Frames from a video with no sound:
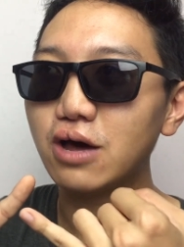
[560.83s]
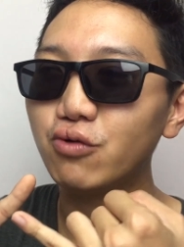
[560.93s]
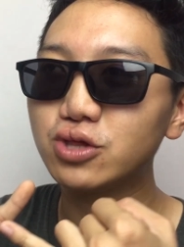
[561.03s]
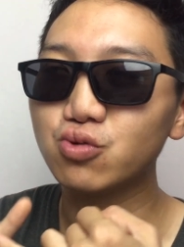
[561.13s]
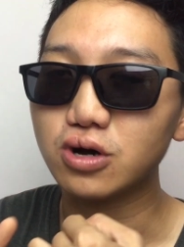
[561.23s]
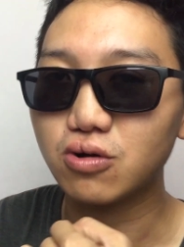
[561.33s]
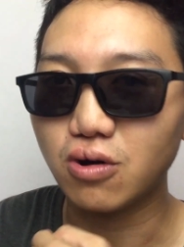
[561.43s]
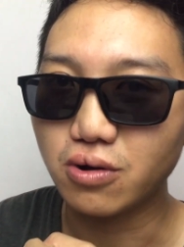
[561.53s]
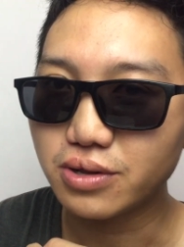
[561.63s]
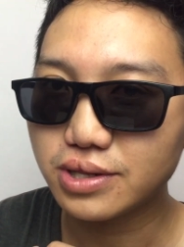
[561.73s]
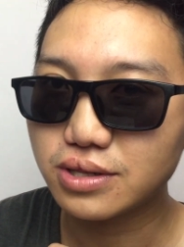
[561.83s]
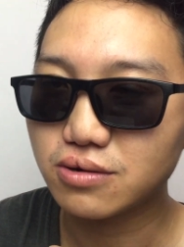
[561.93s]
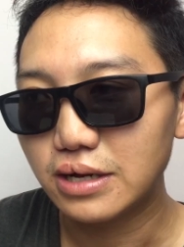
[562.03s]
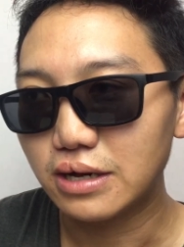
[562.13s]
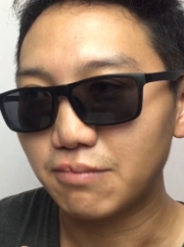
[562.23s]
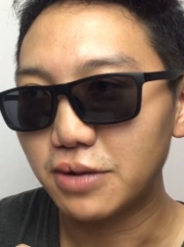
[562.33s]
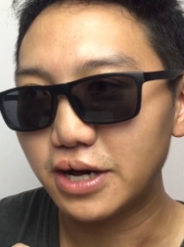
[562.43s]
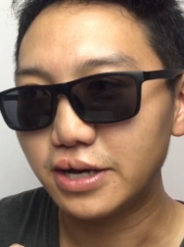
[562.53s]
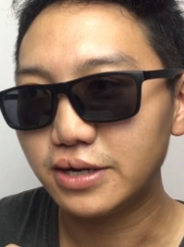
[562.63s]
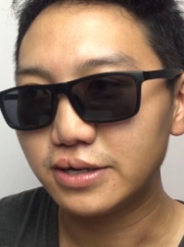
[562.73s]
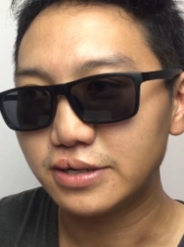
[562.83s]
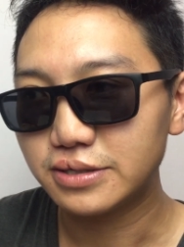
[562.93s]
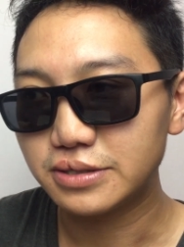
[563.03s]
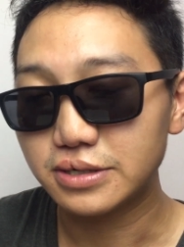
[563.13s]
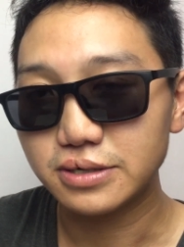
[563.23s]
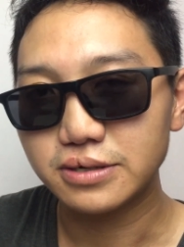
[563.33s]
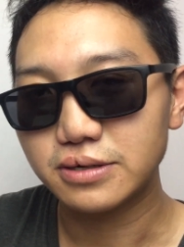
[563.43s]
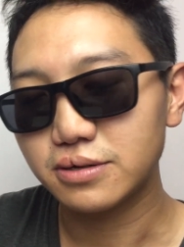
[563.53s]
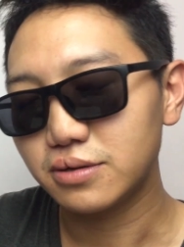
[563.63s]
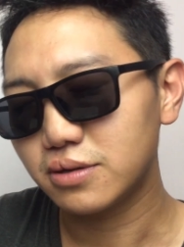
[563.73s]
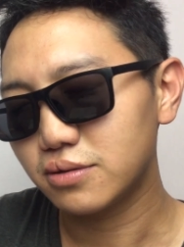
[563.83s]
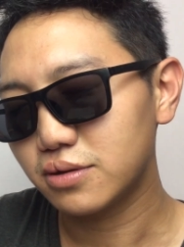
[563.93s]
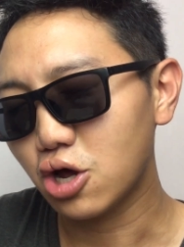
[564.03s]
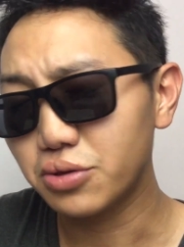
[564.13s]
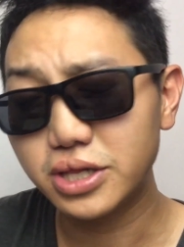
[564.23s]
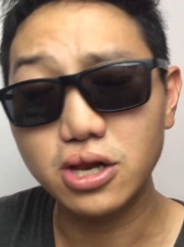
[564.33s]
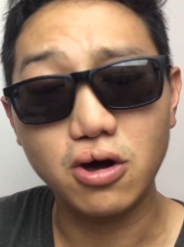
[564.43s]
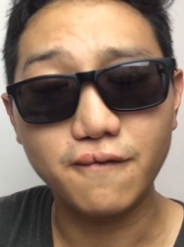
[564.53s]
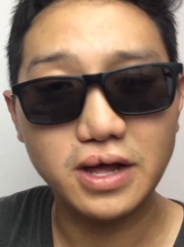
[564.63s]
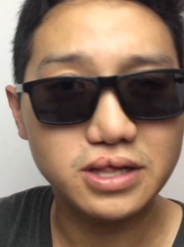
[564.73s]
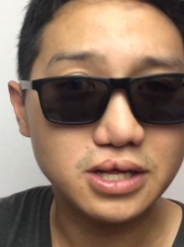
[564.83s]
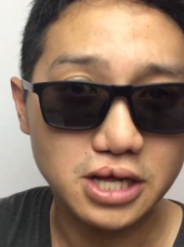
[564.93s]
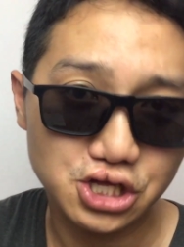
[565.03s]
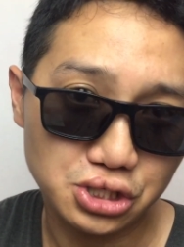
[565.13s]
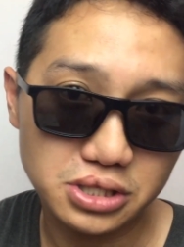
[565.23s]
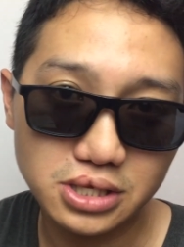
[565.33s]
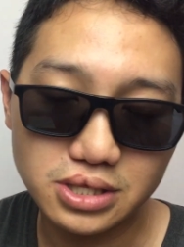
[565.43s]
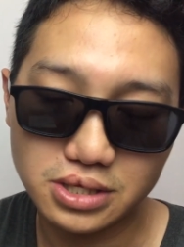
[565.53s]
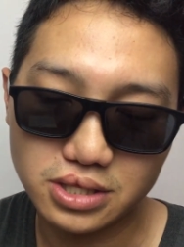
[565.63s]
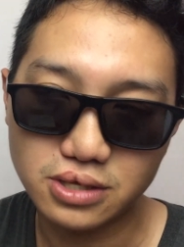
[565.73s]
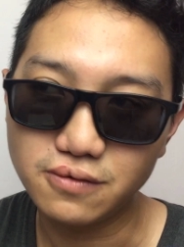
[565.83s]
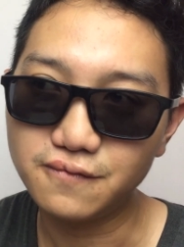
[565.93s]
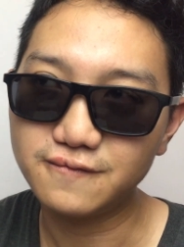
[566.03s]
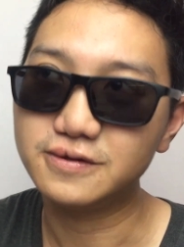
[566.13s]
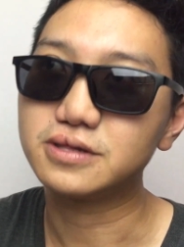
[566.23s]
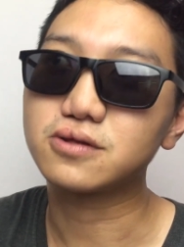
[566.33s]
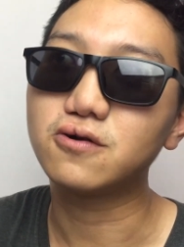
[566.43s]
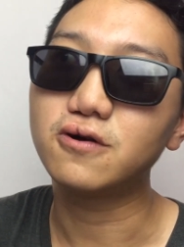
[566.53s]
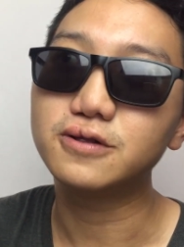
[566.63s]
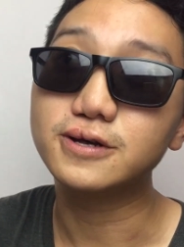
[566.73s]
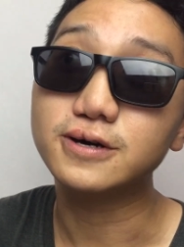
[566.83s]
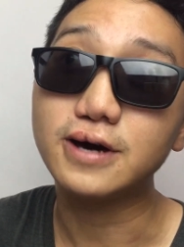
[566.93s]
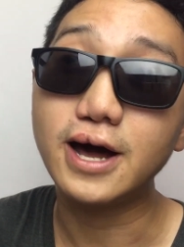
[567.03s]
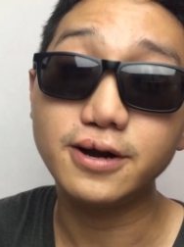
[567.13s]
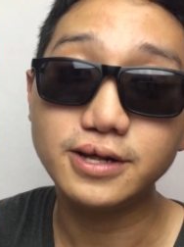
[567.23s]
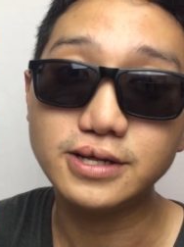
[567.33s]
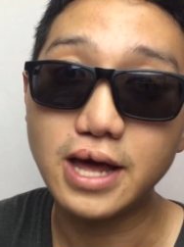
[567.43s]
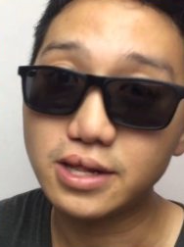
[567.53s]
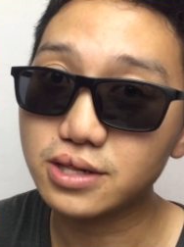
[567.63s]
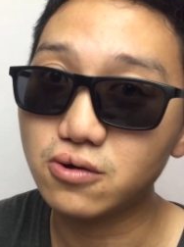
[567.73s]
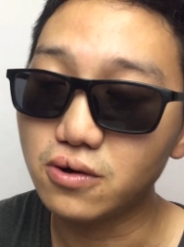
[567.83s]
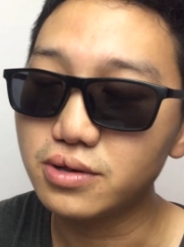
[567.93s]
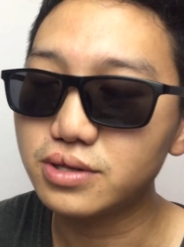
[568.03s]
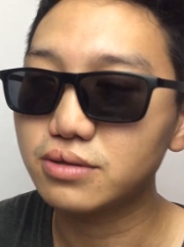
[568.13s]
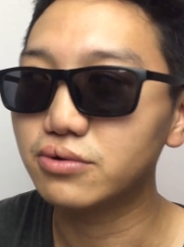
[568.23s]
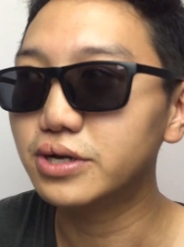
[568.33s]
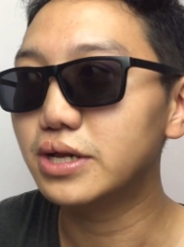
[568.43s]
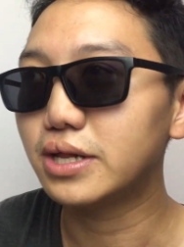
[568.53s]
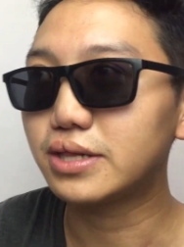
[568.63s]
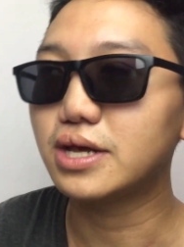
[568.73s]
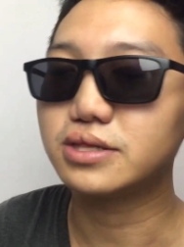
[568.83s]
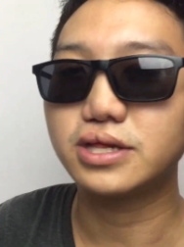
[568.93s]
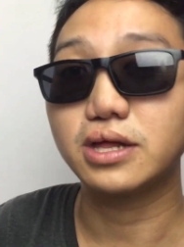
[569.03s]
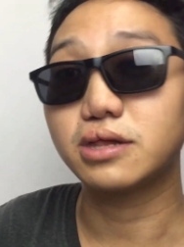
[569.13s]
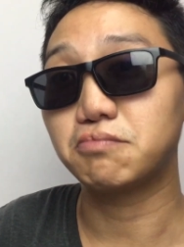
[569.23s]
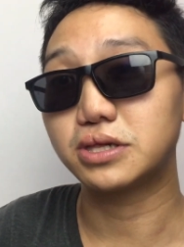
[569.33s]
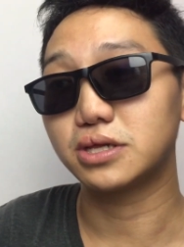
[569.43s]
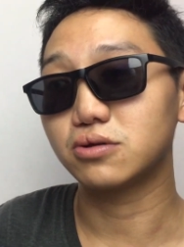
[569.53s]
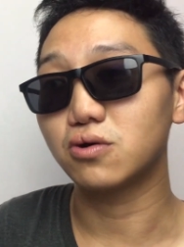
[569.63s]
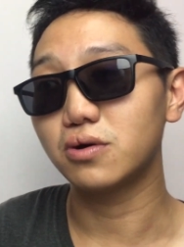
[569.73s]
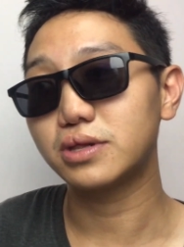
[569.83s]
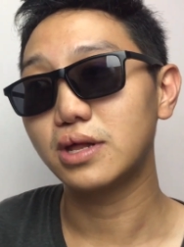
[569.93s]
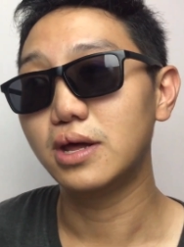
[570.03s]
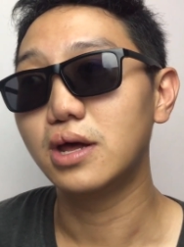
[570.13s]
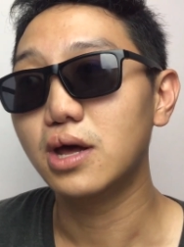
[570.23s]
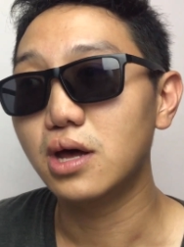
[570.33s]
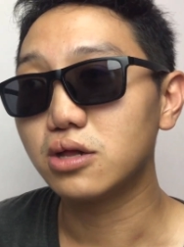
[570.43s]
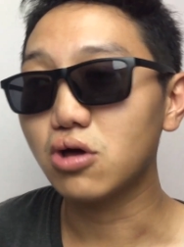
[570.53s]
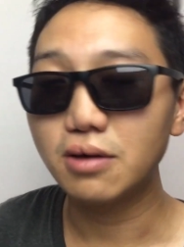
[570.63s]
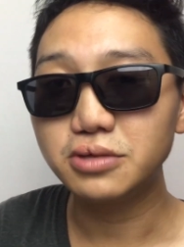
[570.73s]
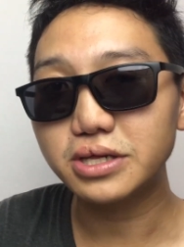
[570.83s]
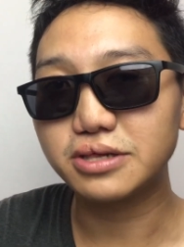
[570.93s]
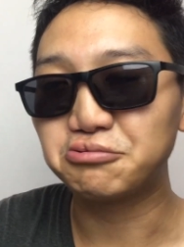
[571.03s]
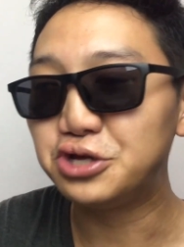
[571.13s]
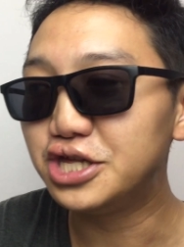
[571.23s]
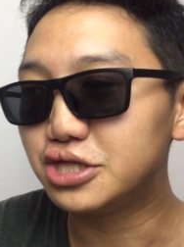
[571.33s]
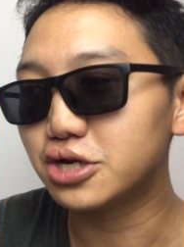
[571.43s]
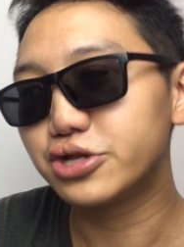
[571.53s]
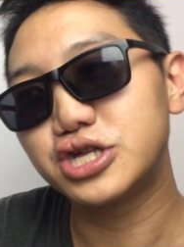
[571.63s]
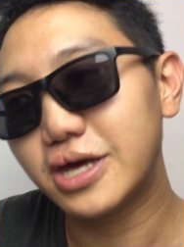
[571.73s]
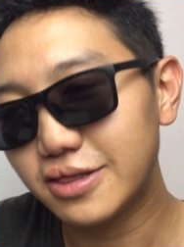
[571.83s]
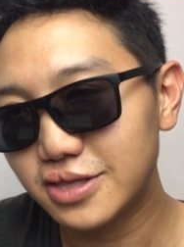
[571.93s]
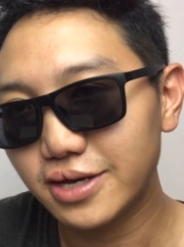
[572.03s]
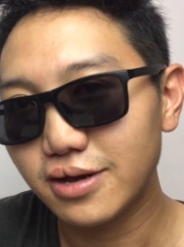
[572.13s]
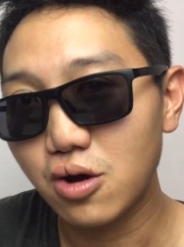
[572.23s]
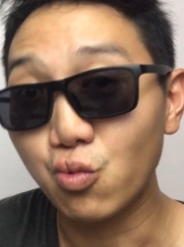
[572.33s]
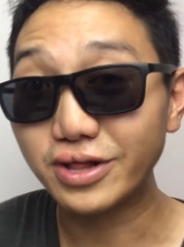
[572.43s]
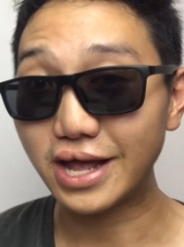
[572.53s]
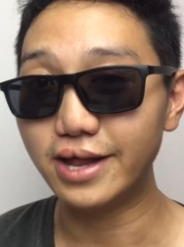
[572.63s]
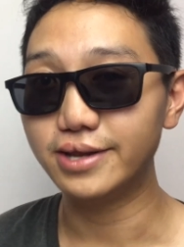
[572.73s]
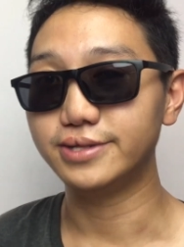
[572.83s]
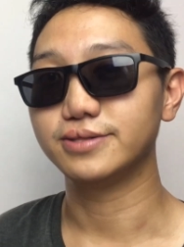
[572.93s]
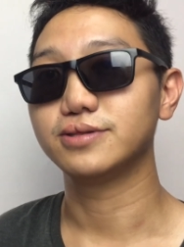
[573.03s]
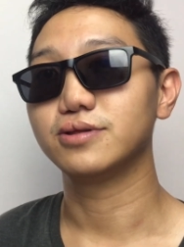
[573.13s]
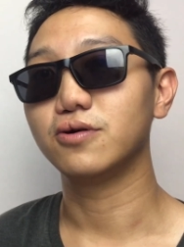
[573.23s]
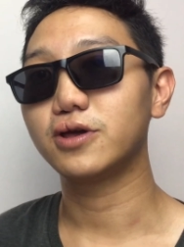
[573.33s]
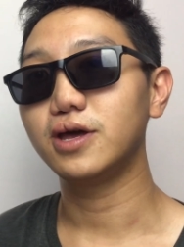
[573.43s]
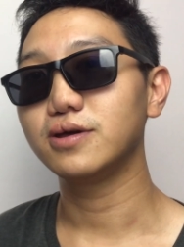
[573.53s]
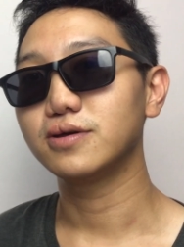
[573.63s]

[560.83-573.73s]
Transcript: went to a course by the Council of Estate Agencies itself. It's called the RES course, Real Estate Salesperson course. So I'm just regurgitating what I learned. Okay,